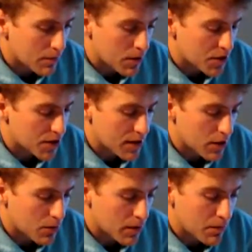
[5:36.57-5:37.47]
which
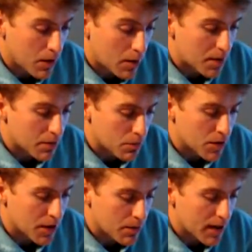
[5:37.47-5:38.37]
we've all been
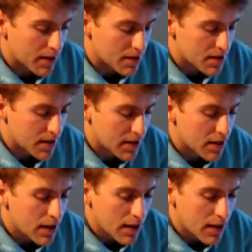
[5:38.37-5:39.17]
really waiting to see.